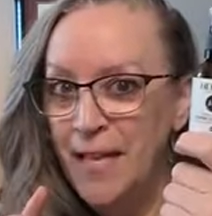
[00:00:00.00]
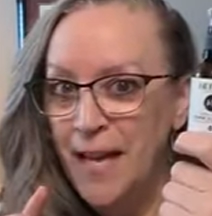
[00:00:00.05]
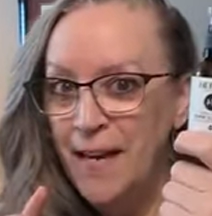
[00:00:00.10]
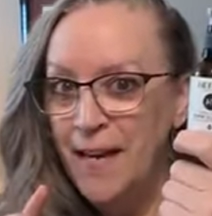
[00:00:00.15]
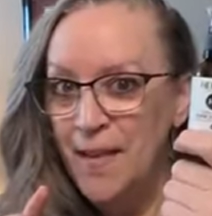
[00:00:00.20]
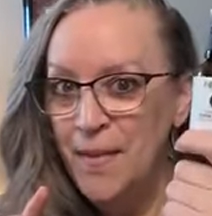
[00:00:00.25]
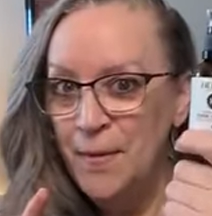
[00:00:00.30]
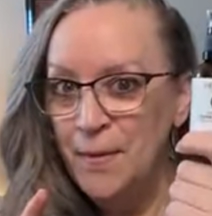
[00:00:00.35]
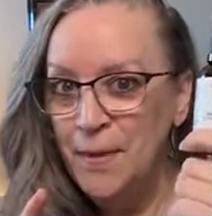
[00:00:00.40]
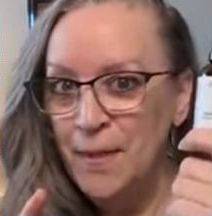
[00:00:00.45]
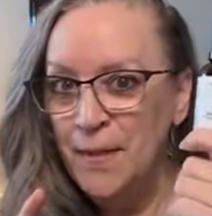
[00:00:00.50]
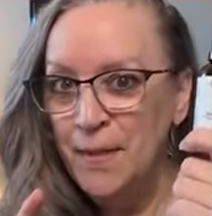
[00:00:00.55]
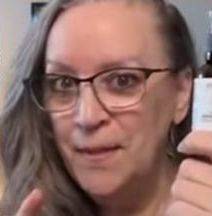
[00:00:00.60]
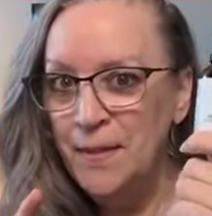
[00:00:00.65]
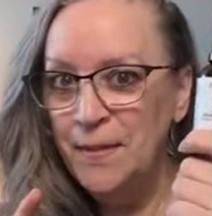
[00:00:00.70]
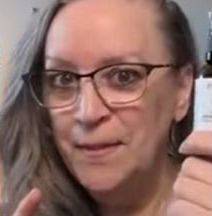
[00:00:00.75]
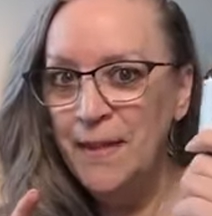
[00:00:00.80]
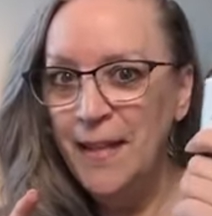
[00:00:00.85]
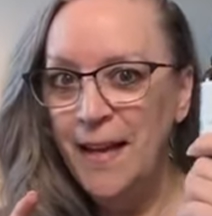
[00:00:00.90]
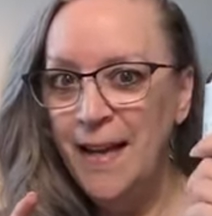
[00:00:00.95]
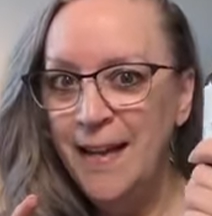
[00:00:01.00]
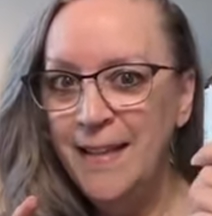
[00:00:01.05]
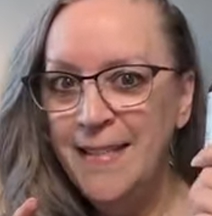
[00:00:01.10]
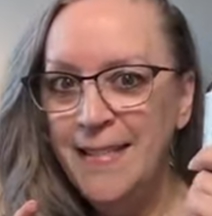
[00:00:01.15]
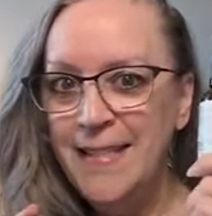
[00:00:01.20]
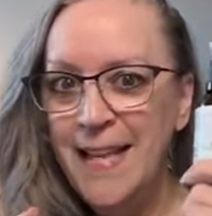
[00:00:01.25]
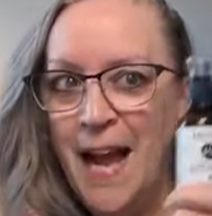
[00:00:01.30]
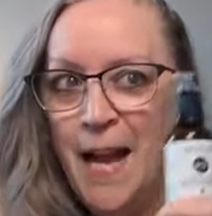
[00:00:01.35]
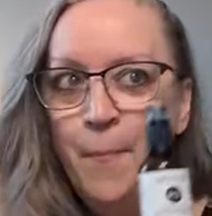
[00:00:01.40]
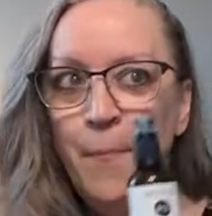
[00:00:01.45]
another little
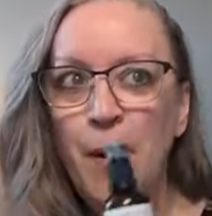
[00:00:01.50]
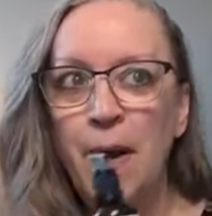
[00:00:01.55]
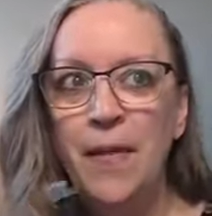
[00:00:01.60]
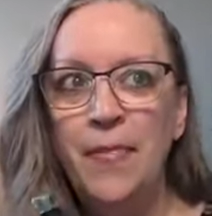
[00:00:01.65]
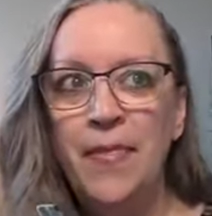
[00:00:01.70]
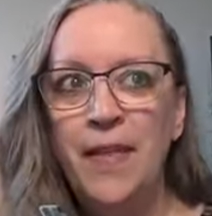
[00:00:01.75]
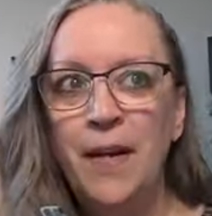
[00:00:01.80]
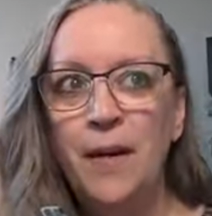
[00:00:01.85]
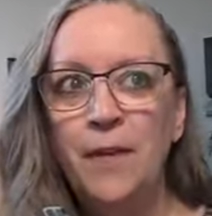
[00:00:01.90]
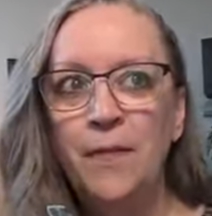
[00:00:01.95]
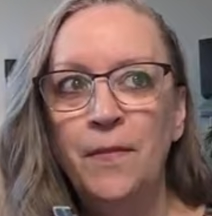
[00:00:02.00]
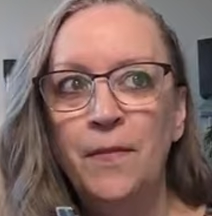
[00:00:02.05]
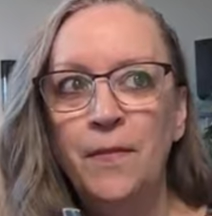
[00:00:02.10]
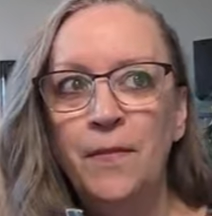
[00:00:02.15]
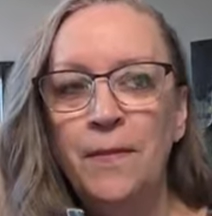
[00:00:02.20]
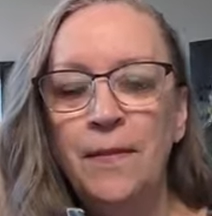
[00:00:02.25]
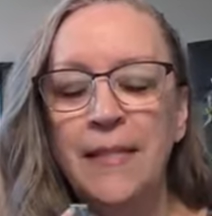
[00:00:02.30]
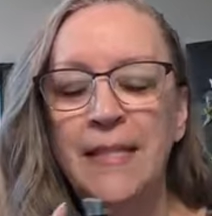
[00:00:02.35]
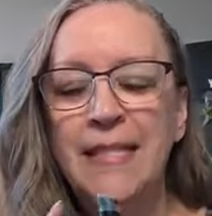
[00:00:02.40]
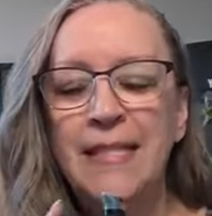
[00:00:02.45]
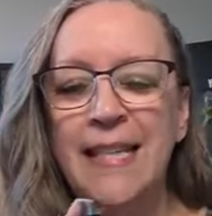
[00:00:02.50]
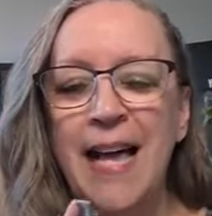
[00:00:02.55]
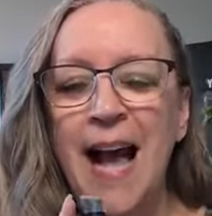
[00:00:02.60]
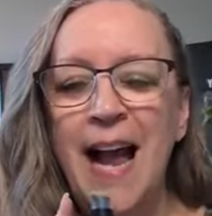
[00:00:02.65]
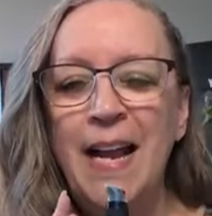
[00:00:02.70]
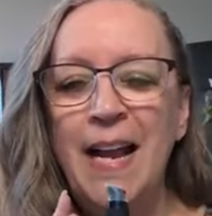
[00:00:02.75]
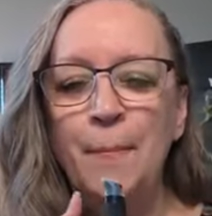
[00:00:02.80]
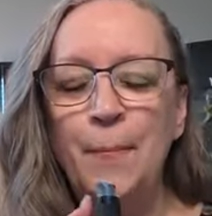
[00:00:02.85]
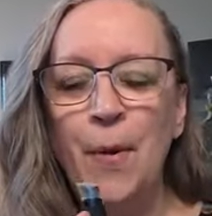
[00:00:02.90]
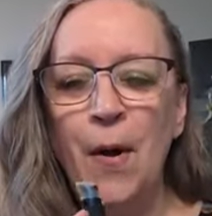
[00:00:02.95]
sidebar
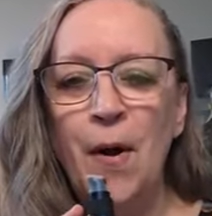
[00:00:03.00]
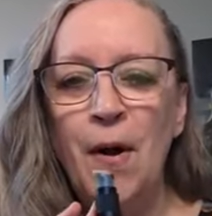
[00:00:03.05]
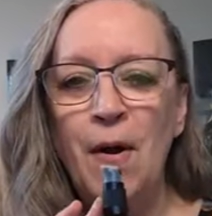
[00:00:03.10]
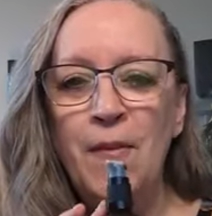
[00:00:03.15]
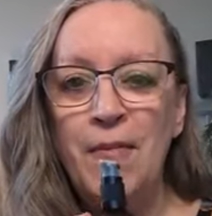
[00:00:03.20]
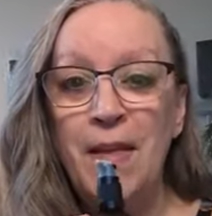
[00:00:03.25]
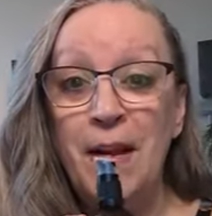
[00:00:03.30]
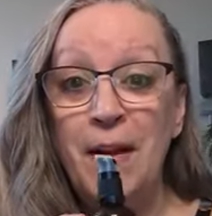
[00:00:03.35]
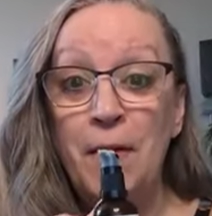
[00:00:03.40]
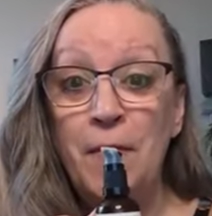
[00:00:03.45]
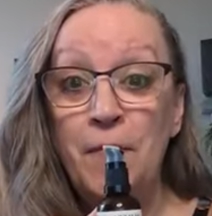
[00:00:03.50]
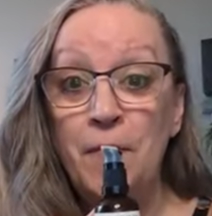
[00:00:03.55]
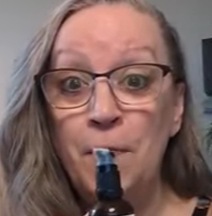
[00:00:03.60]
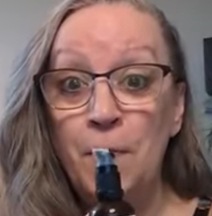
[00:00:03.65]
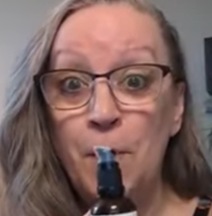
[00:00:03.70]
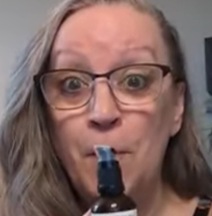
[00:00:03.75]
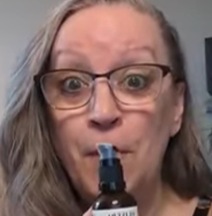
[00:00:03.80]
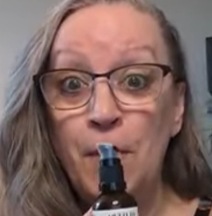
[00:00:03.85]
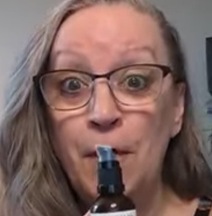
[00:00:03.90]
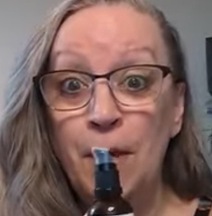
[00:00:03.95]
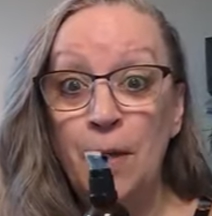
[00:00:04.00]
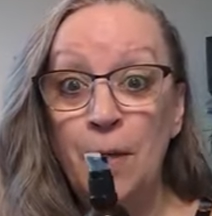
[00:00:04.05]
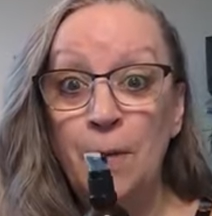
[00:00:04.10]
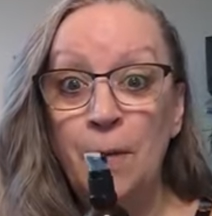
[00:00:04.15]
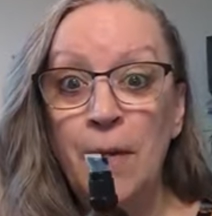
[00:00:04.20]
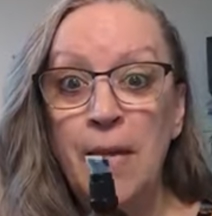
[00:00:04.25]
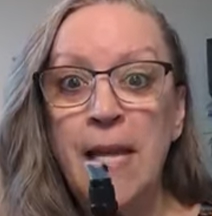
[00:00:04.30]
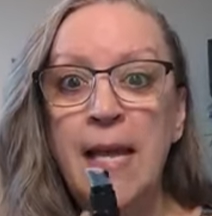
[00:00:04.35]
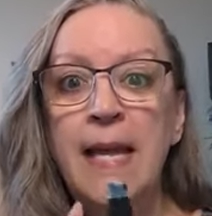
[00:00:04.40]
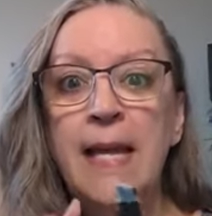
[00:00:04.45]
there for you.